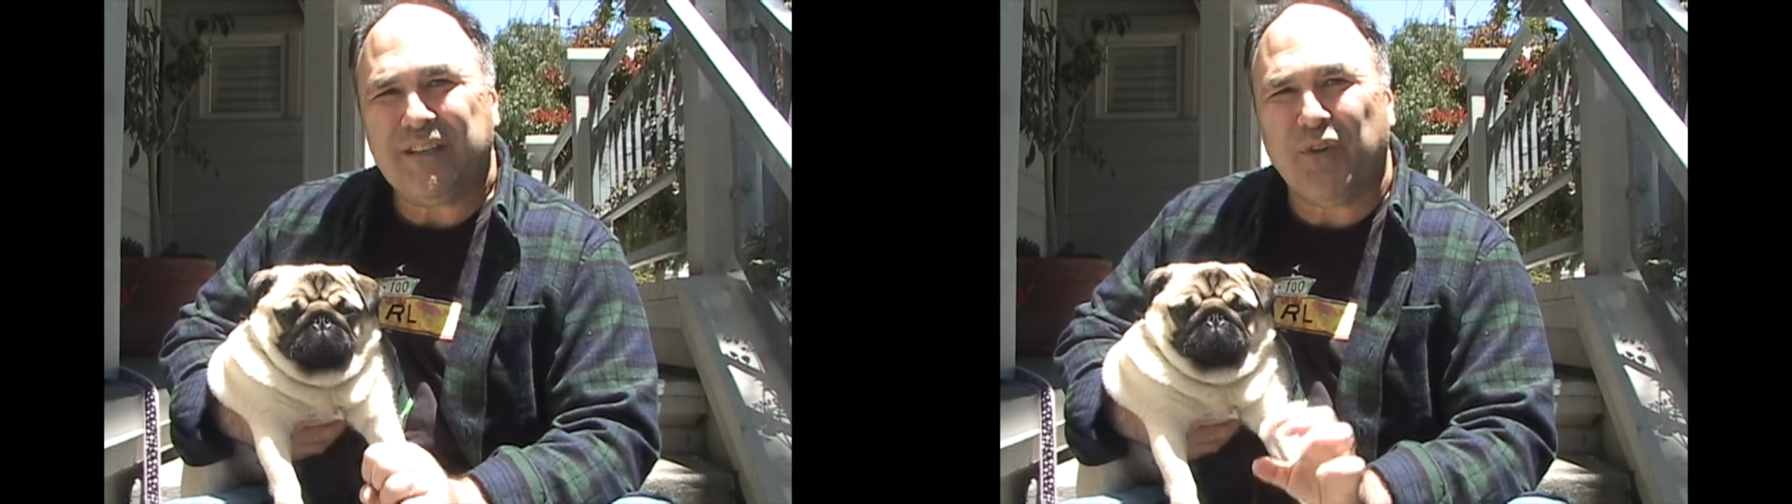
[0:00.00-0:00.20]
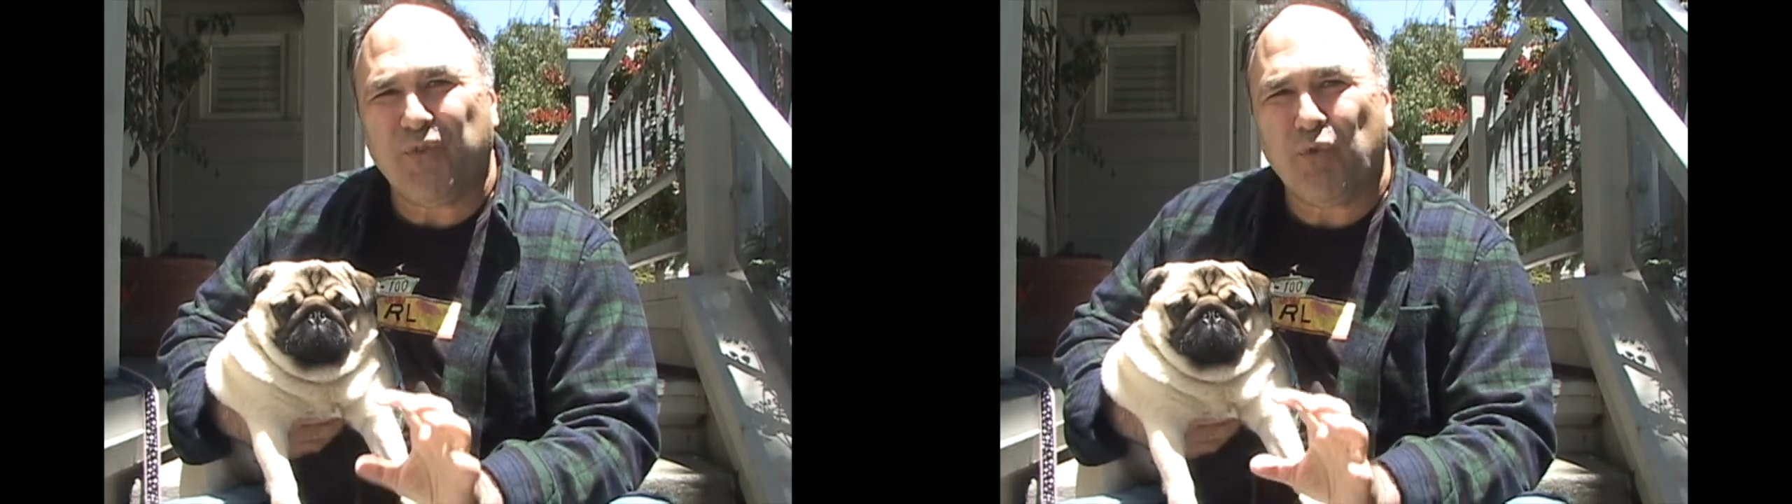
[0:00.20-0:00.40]

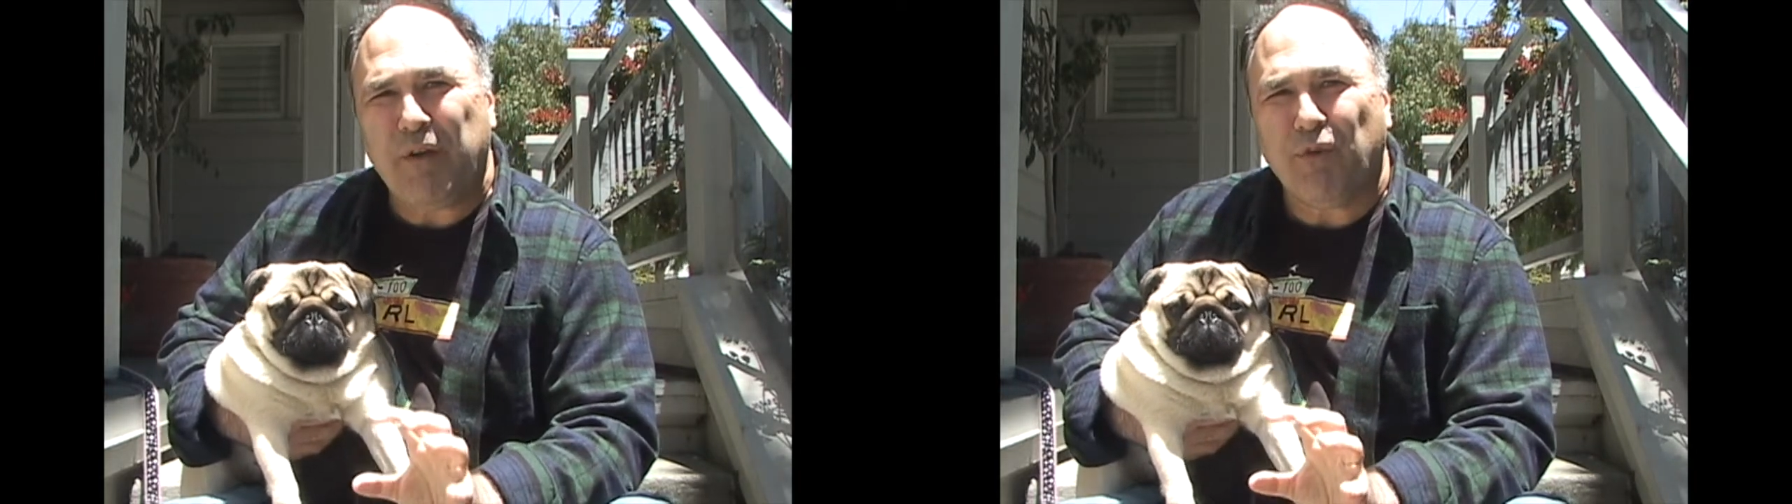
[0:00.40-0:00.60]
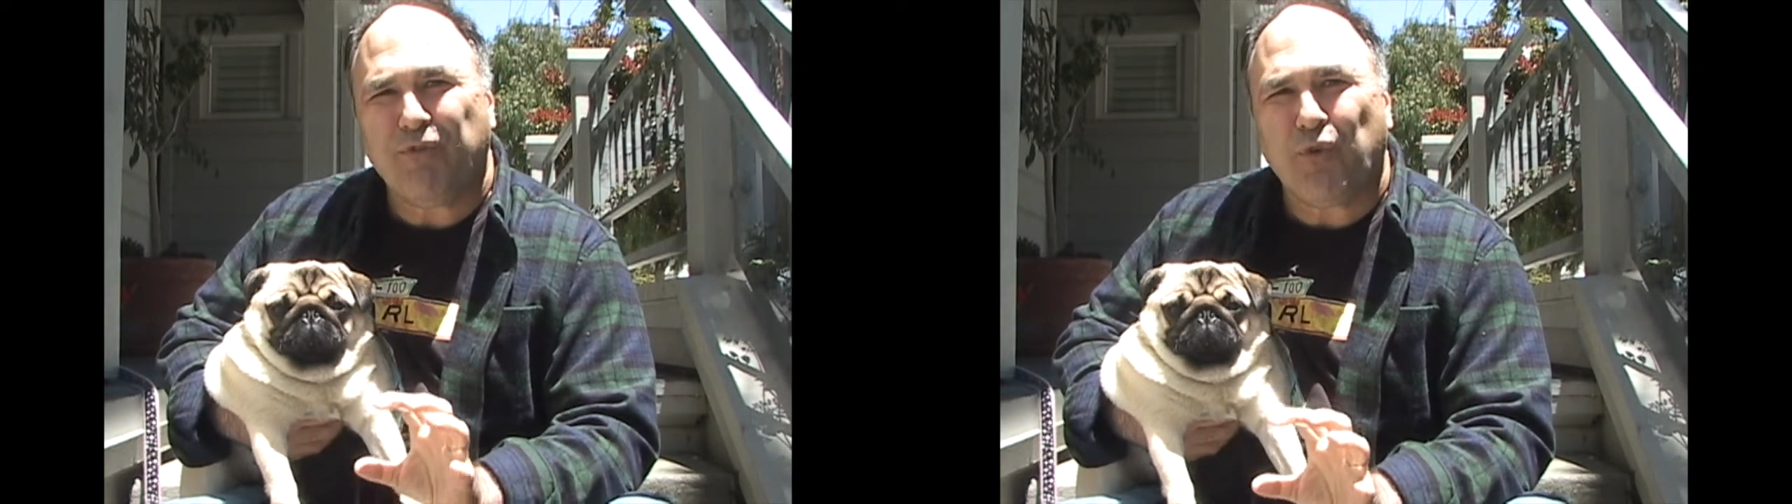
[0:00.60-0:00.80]
a
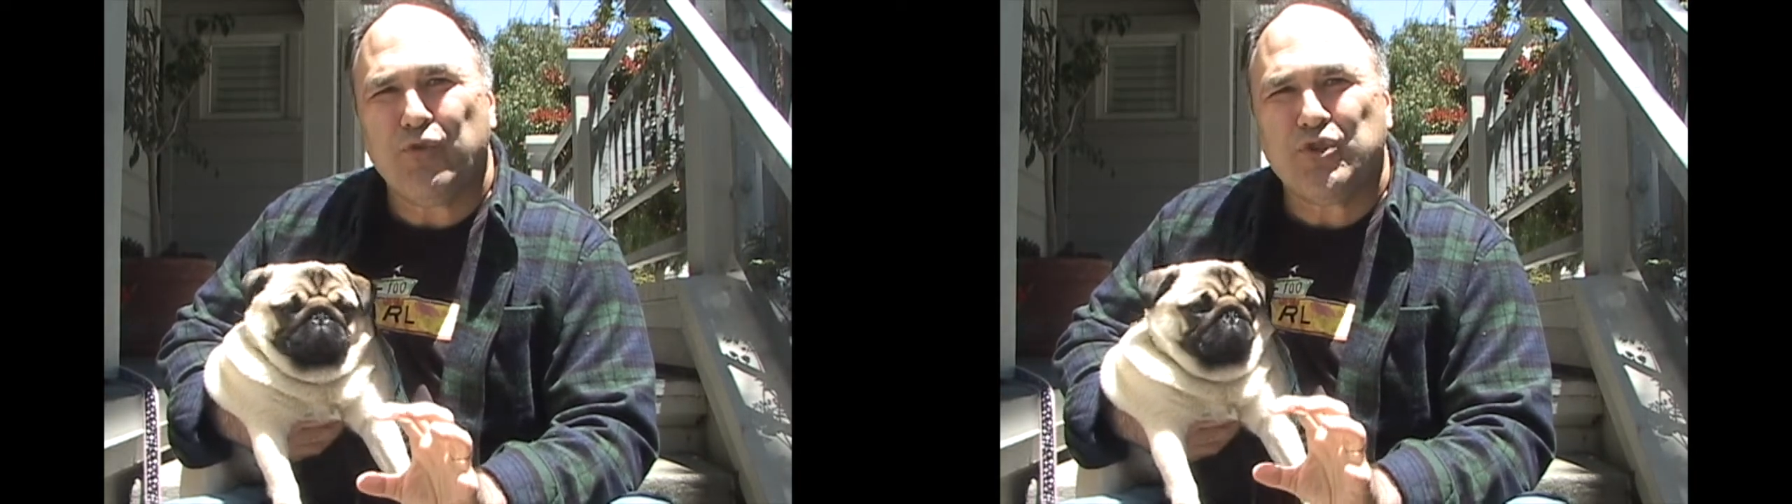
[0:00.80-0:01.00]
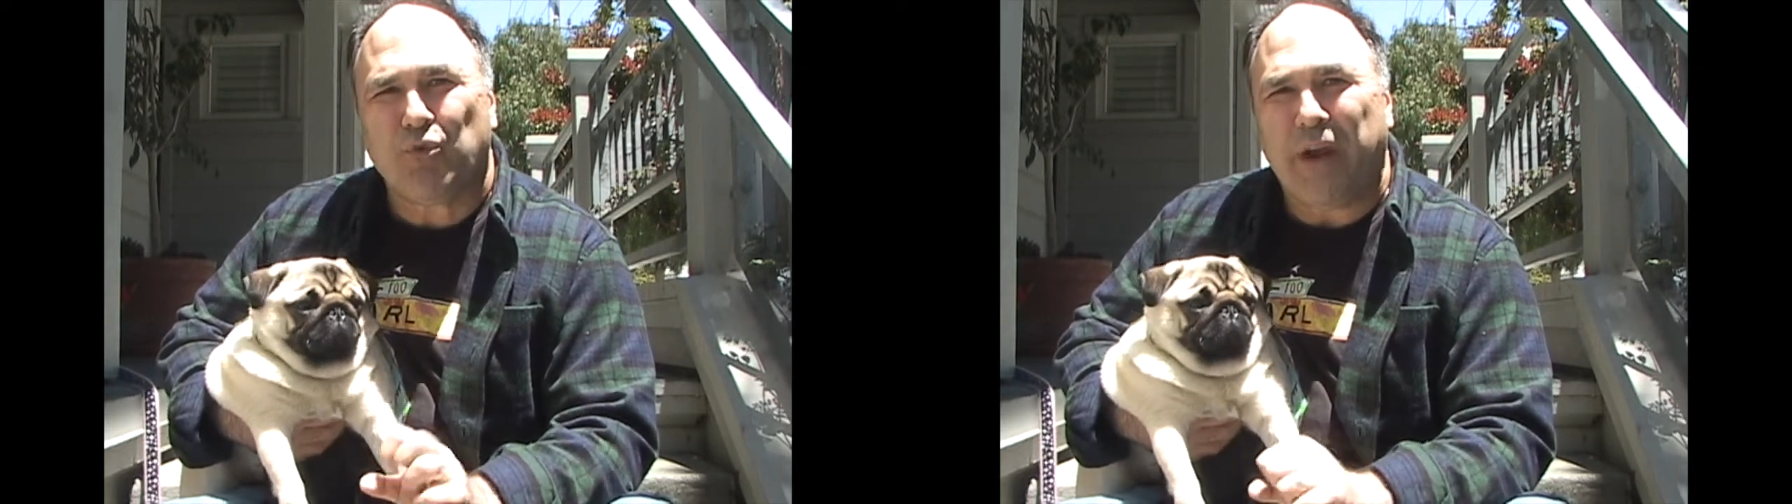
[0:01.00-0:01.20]
forever
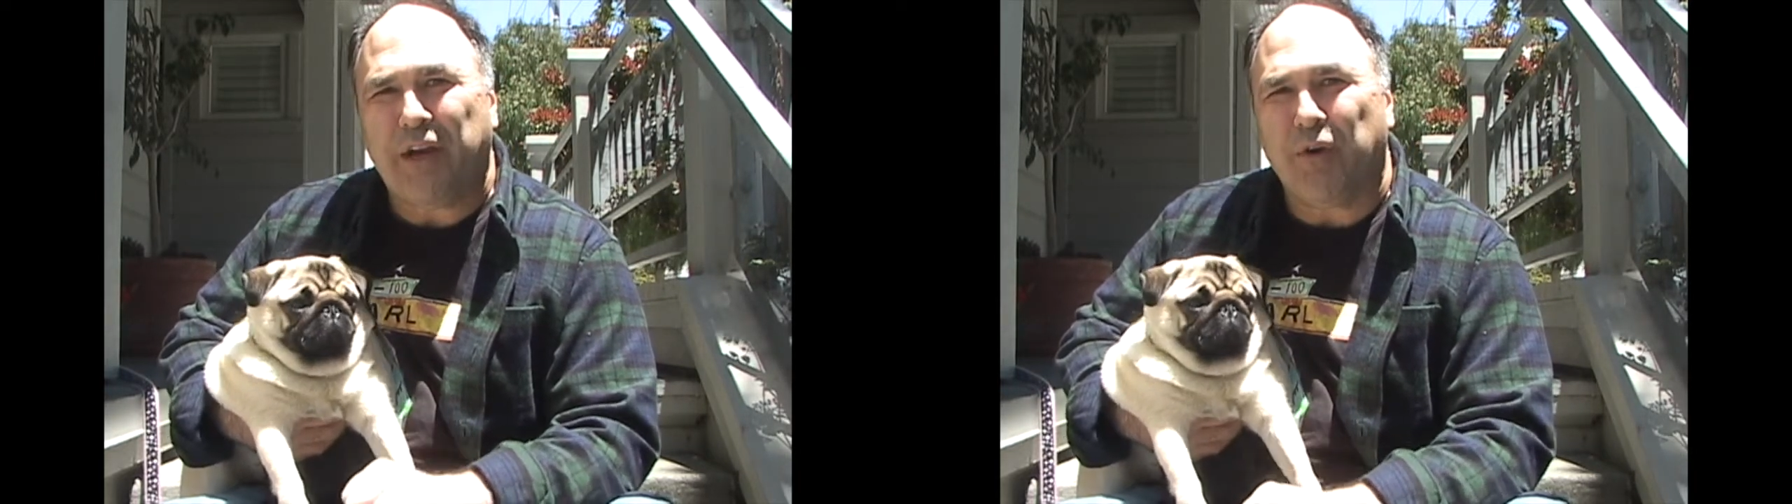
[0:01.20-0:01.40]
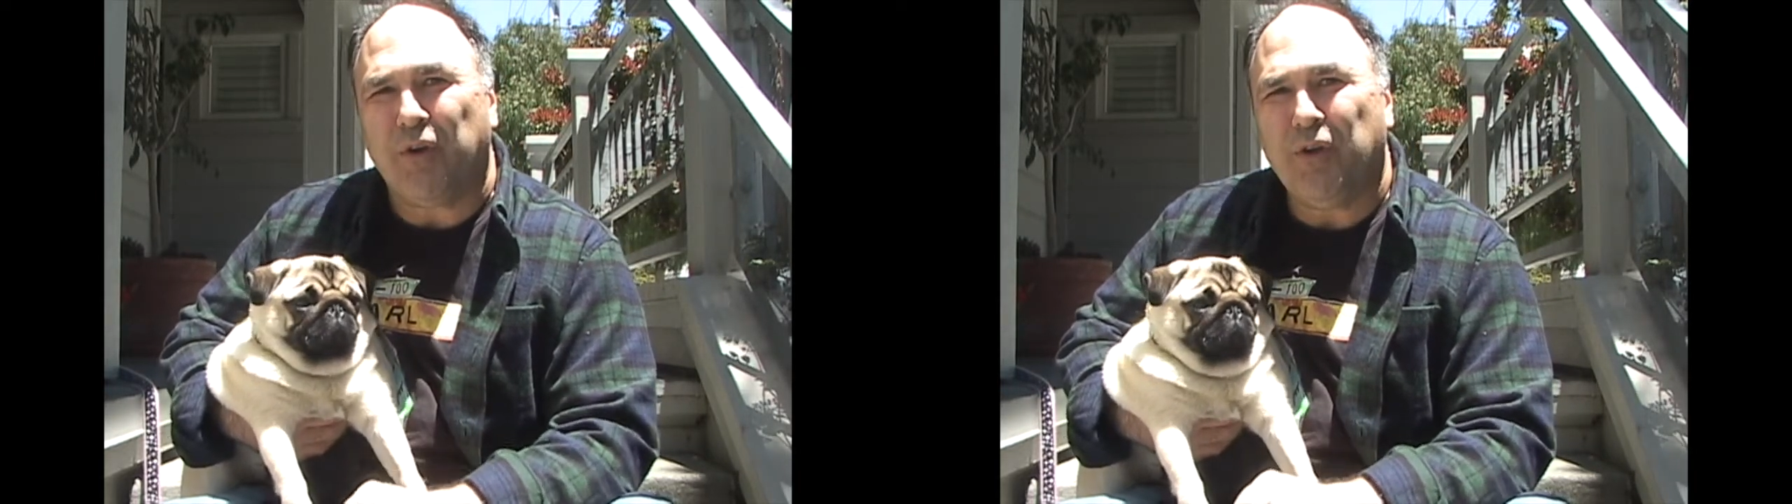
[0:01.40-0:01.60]
first
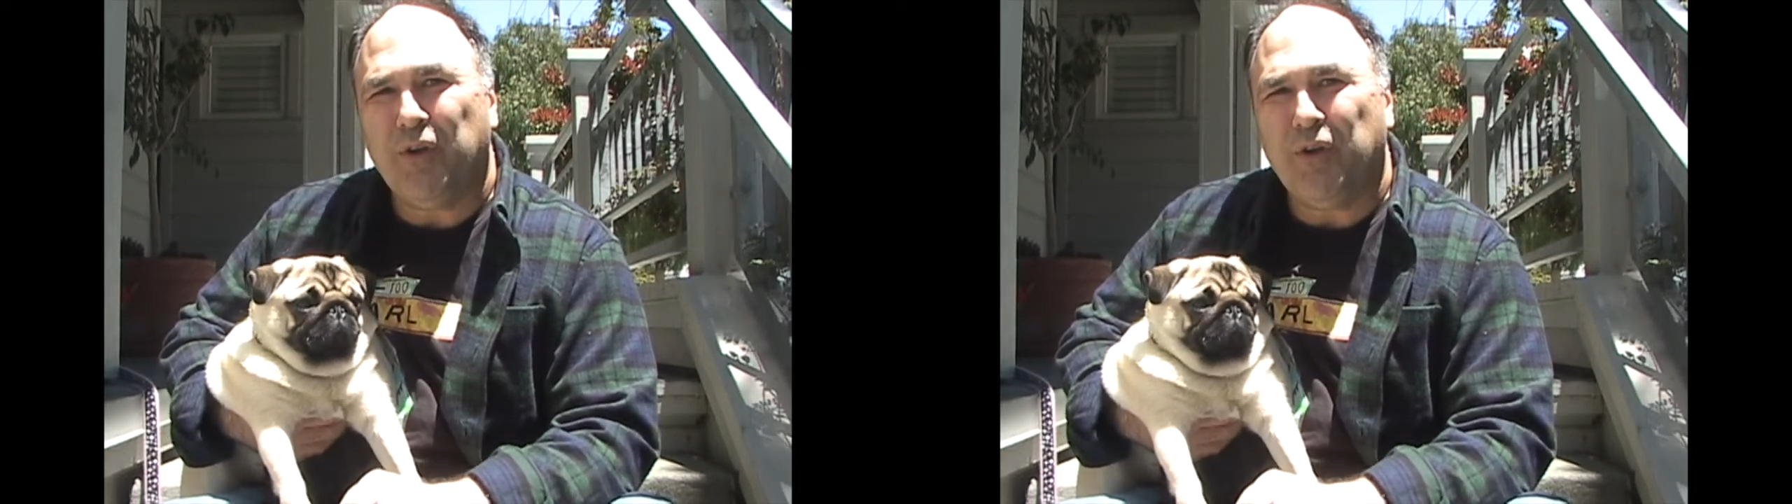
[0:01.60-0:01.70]
grader